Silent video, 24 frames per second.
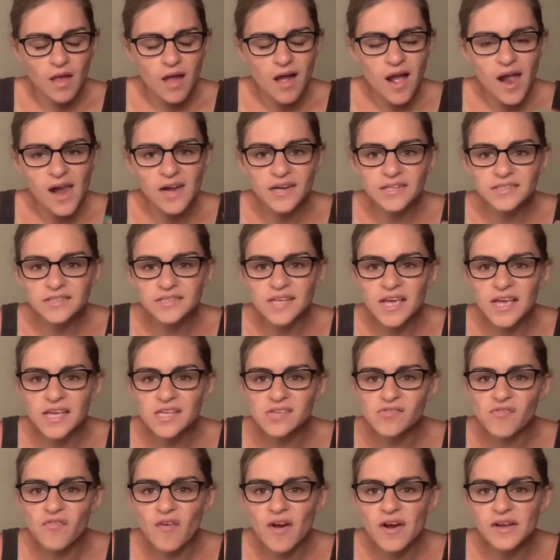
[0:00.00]
And it
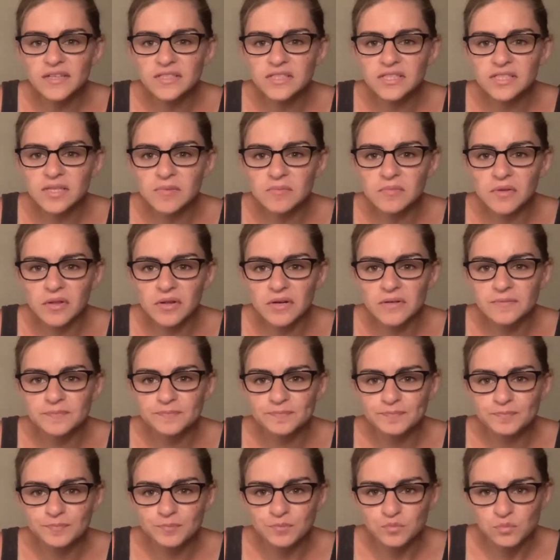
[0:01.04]
tastes very similar
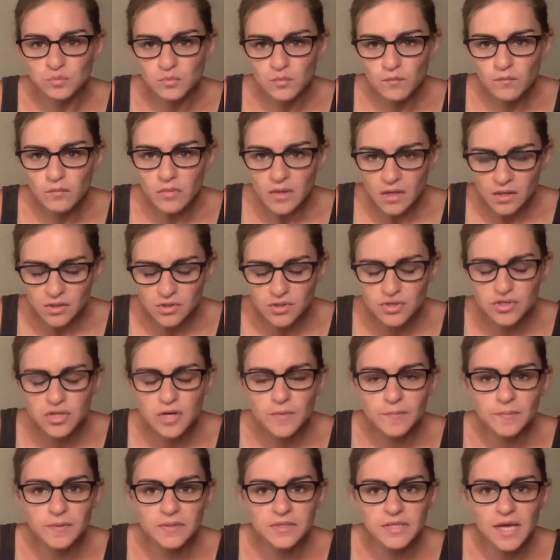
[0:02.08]
to the
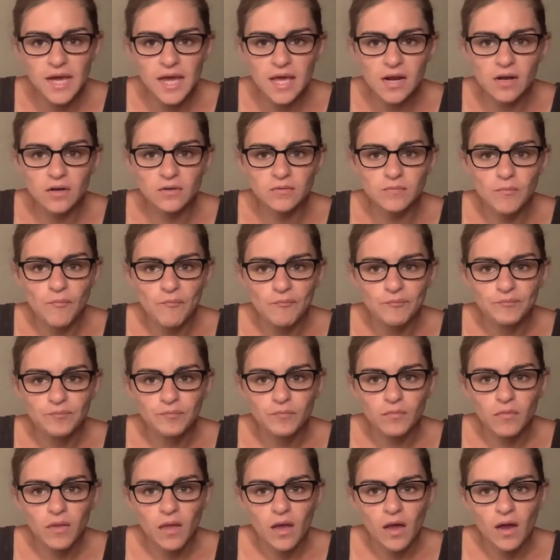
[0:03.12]
potato.
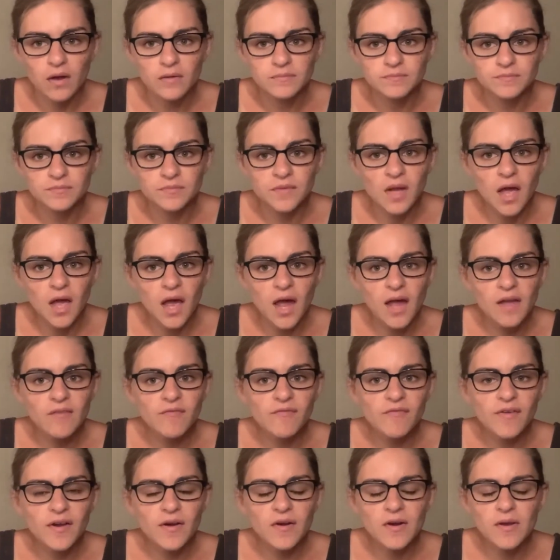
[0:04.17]
Not
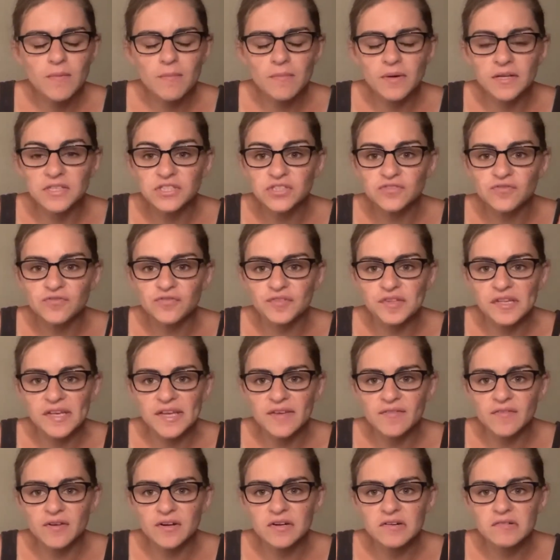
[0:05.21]
very much
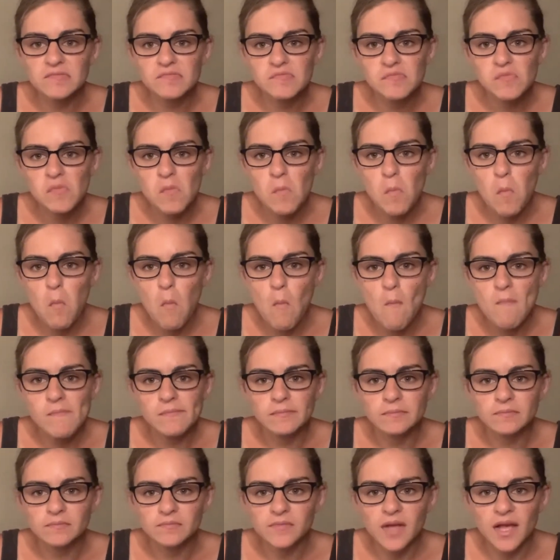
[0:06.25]
flavor
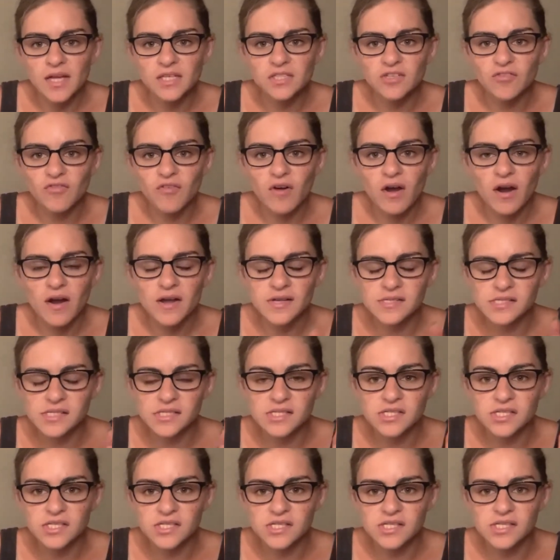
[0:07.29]
as far as a
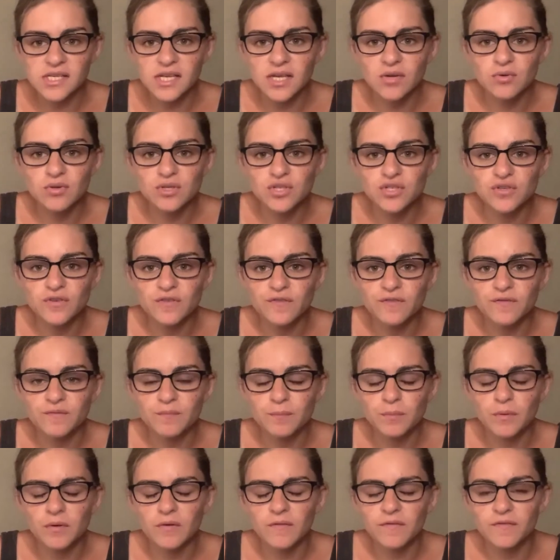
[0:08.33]

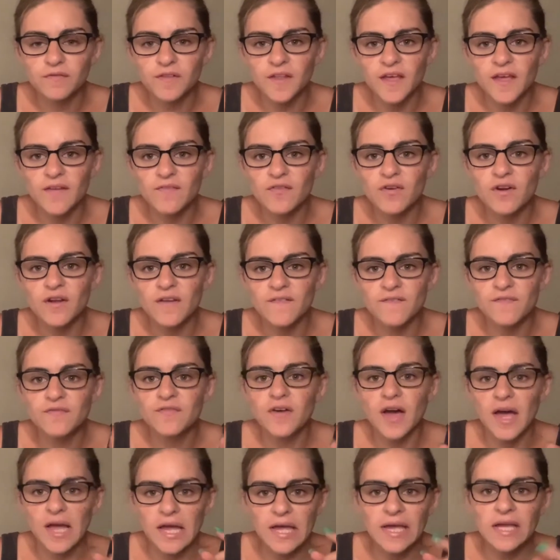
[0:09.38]
distinguishable flavor. If
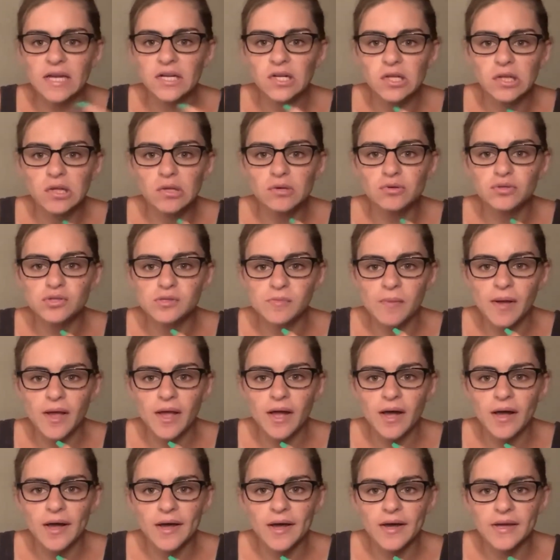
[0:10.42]
I had closed my
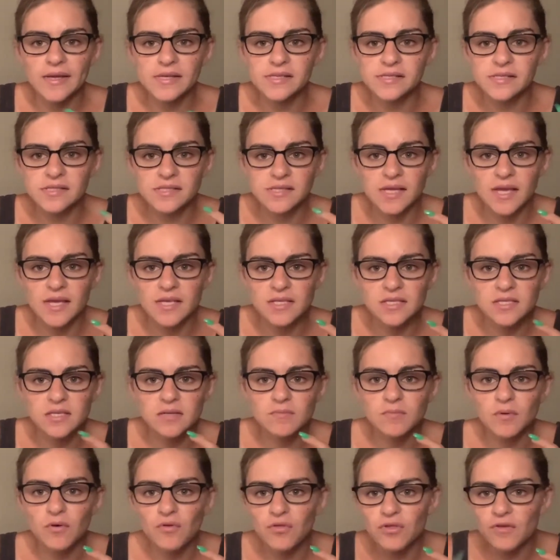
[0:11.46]
eyes and tasted
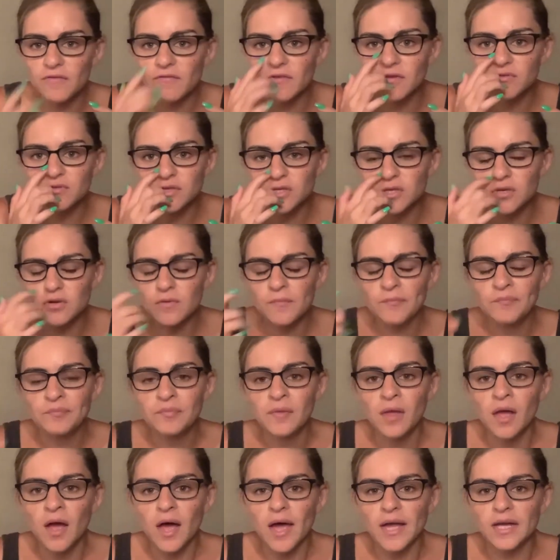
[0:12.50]
both of those two,
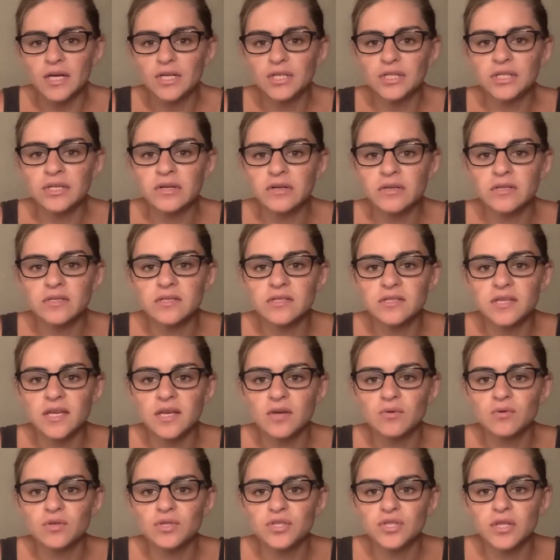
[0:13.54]
I couldn't
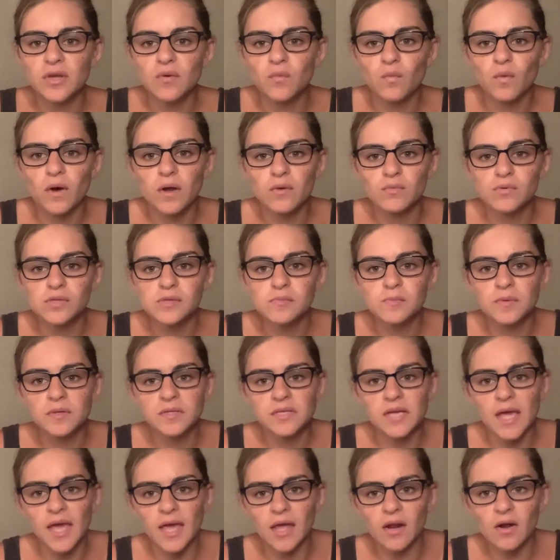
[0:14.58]
distinguish that one was
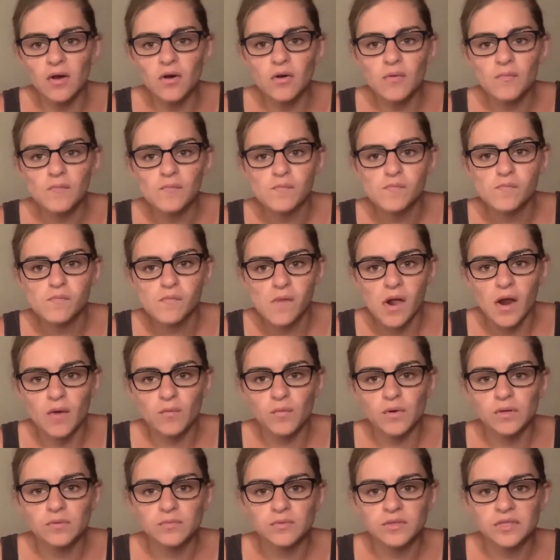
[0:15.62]
potato and
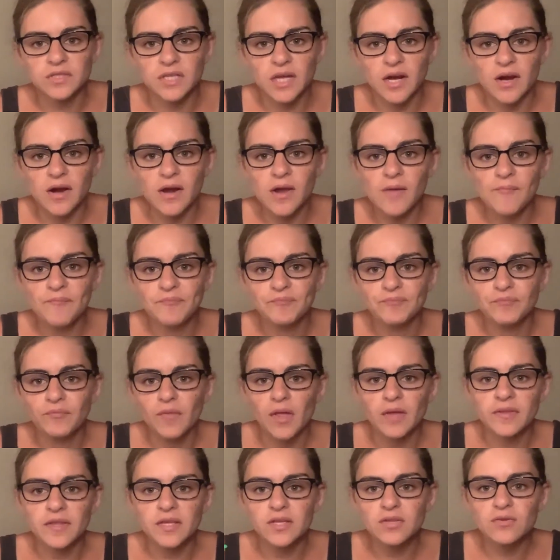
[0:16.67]
one was carrot.
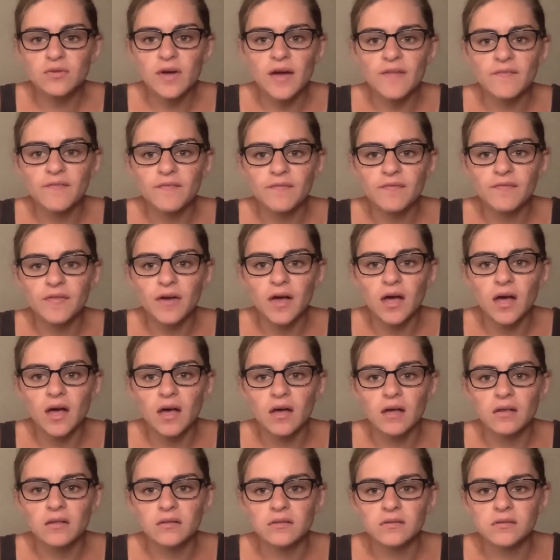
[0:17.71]
They do have
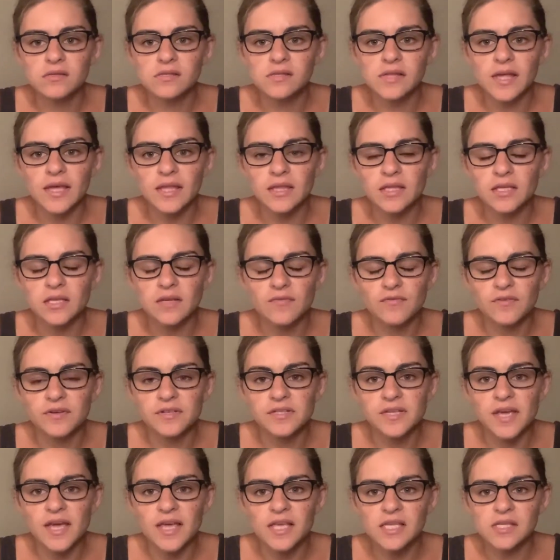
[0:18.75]
slightly different
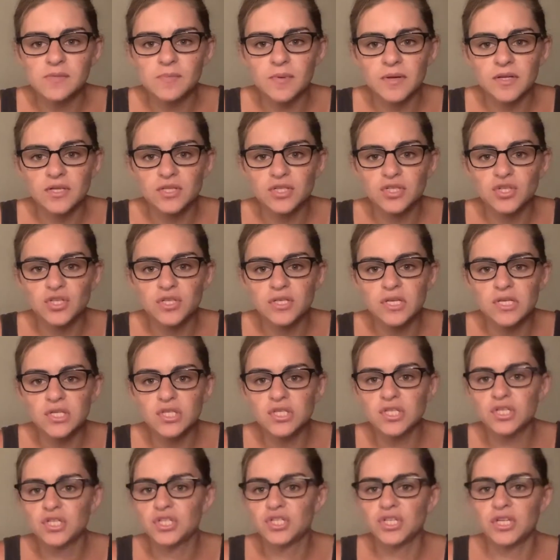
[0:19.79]
tastes, but it's just
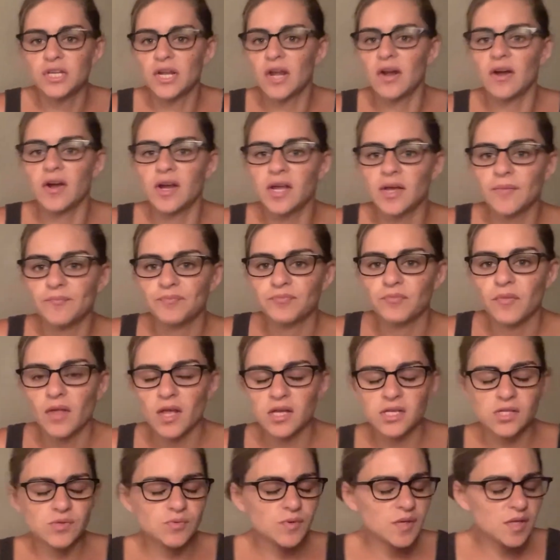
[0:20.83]
a generic
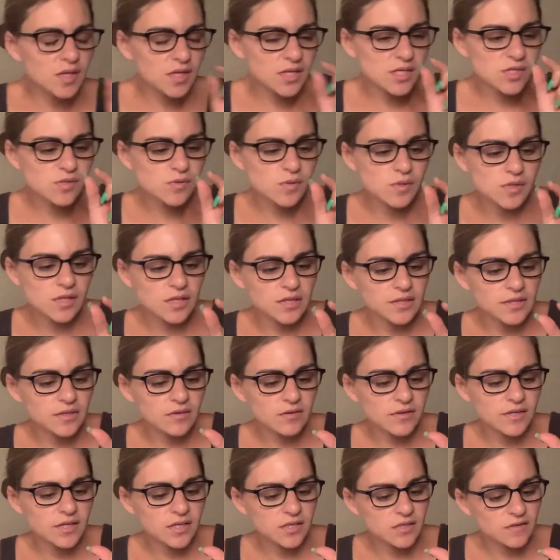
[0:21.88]
sweetness with a little
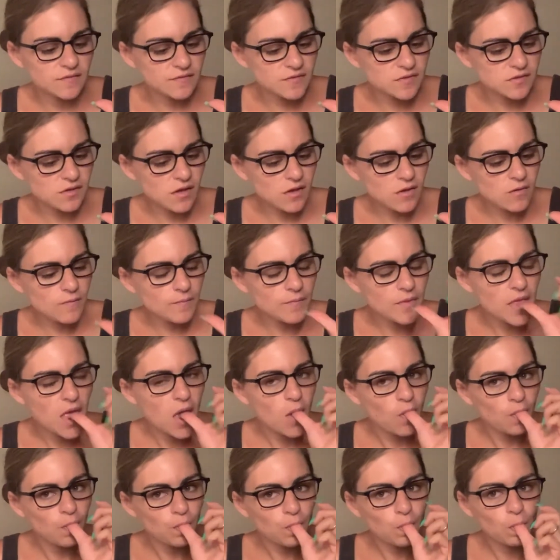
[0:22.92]
hint of salt.
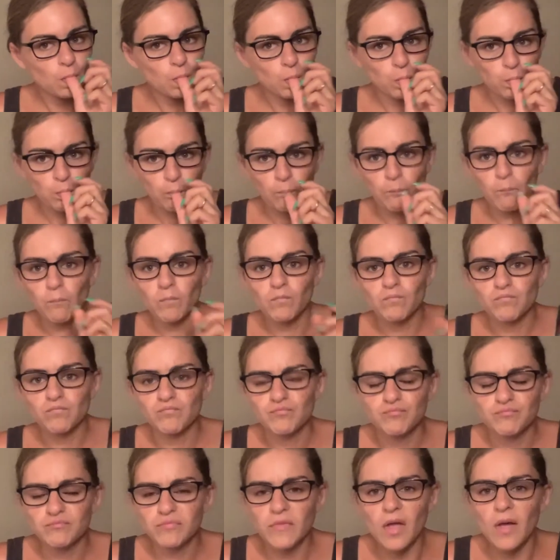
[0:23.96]

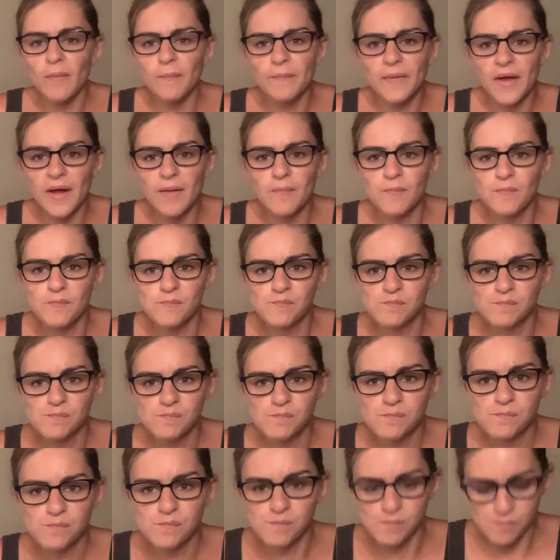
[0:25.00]
Not bad.
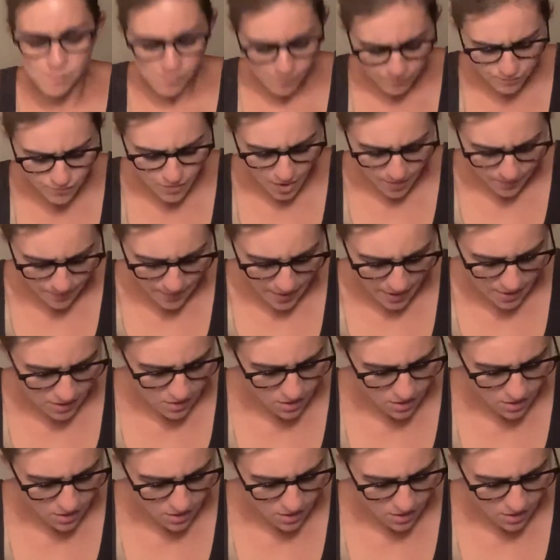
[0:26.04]
Not bad at